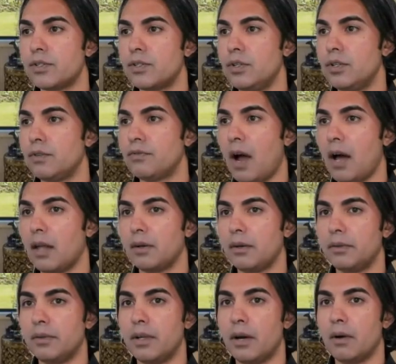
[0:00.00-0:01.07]
Do you
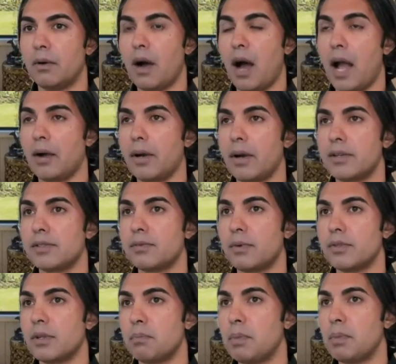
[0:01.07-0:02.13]
follow, IRS,
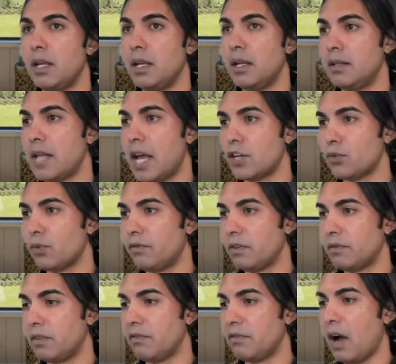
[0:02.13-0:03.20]
was it
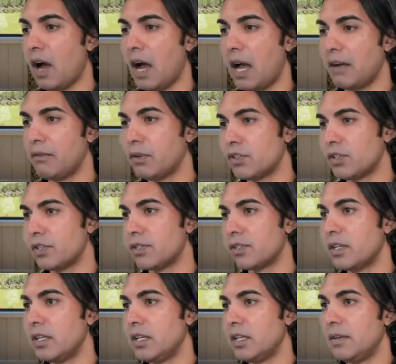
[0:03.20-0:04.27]
P-155, which
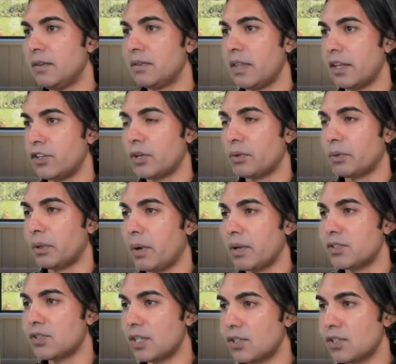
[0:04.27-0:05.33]
is they generally
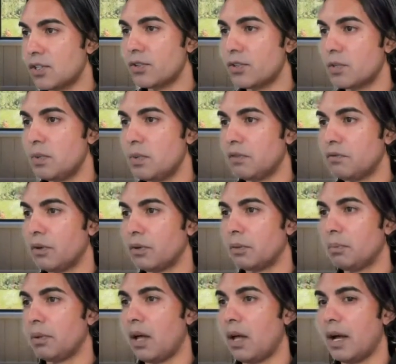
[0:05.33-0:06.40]
want 6 years to be in full
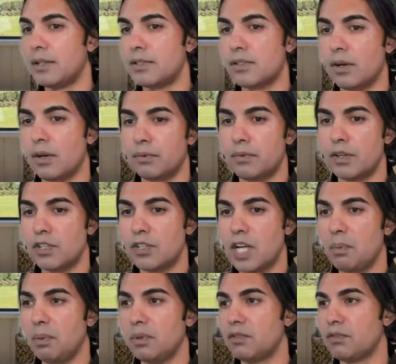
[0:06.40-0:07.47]
compliance. So there's a
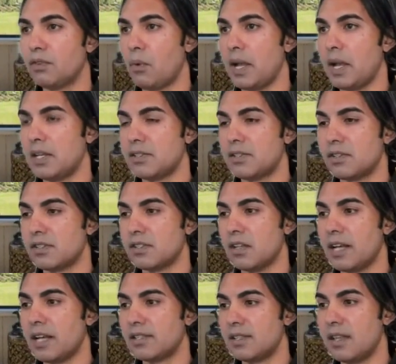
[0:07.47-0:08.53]
couple different ways to
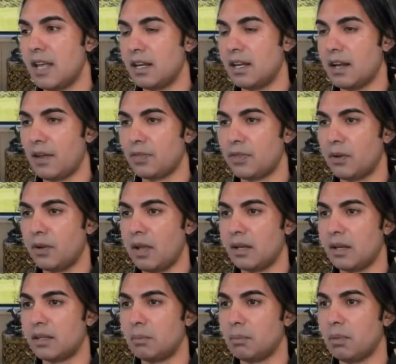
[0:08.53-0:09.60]
slice the
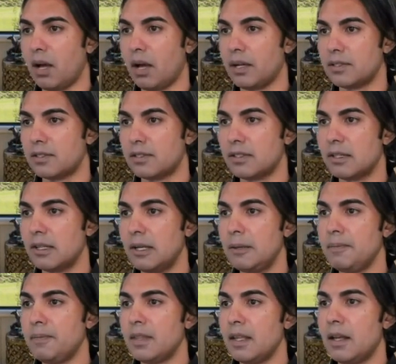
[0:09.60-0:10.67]
8938 compliance.
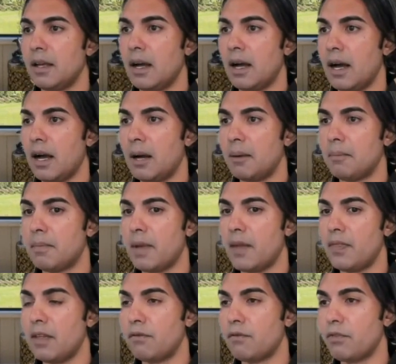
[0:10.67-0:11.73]

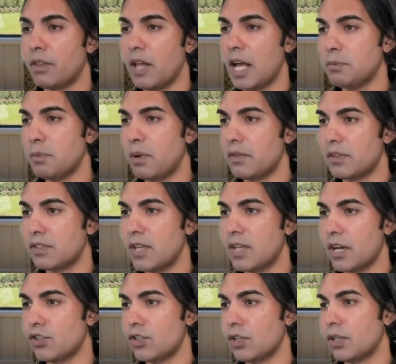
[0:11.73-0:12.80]
And then for the last part of the
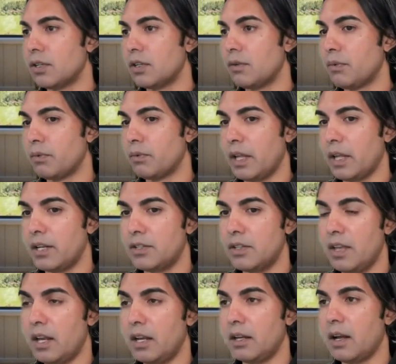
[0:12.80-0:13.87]
section related to
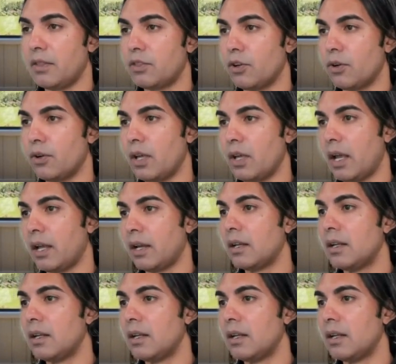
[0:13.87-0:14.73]
the 8938,